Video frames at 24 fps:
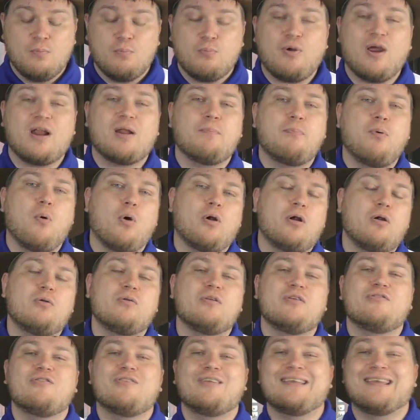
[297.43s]
Pret a Porter,
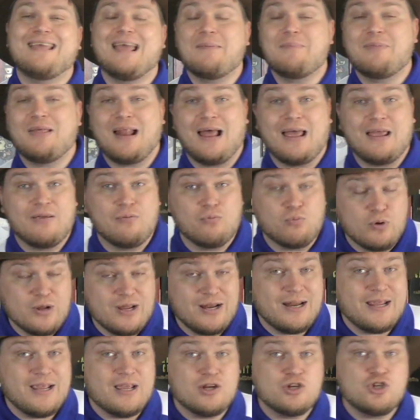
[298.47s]
this is a game that I
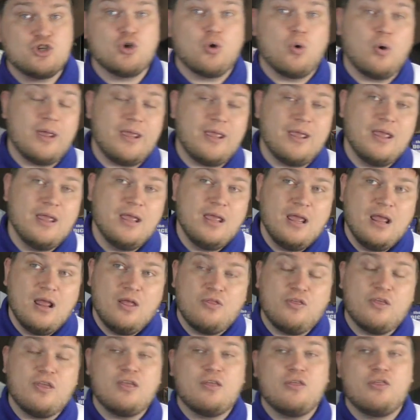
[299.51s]
really enjoy.
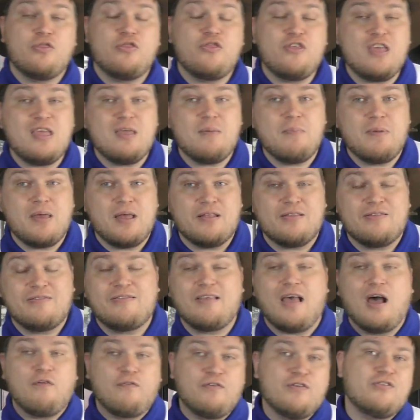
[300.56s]
The theme
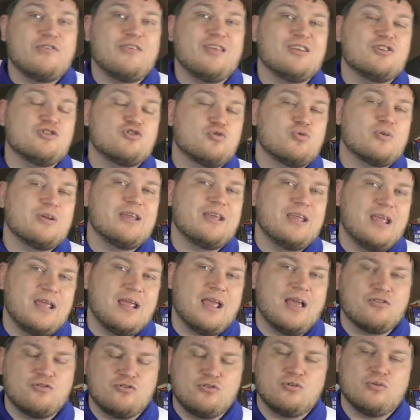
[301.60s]
itself is
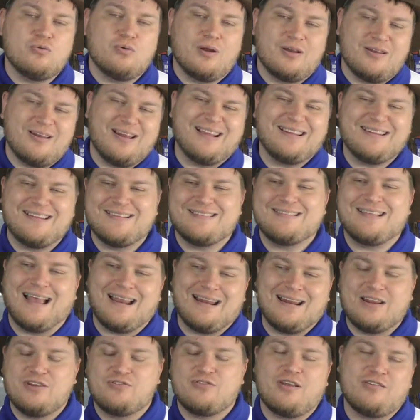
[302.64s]
intriguing as you are like
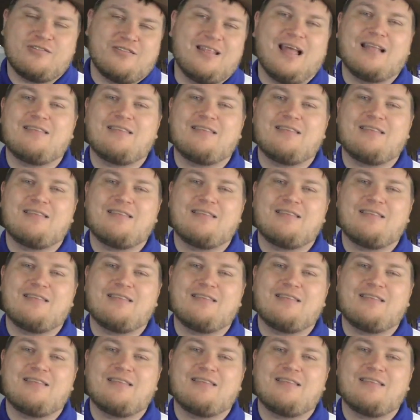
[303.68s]
designing dresses.